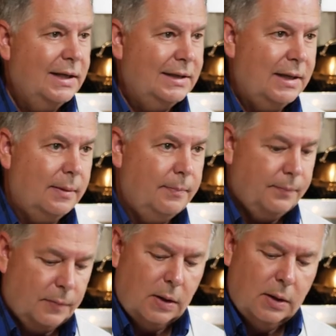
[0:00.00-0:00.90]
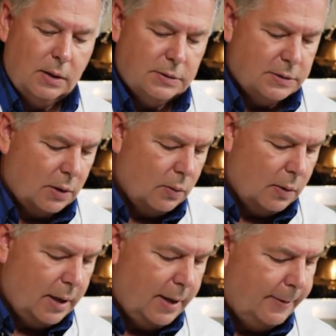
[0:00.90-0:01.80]
in them.
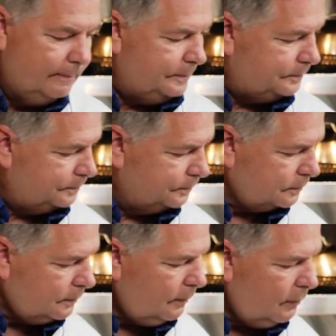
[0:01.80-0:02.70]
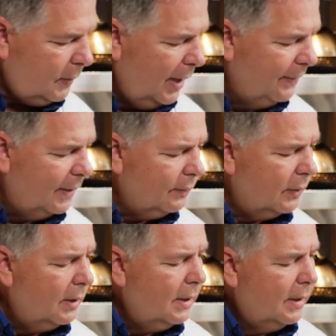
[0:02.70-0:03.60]
So, and then
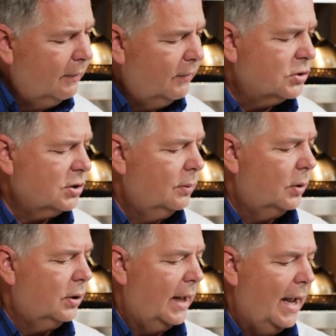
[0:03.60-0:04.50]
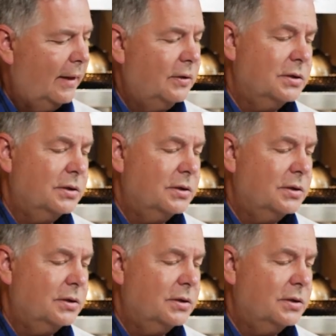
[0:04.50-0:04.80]
eventually we're going to add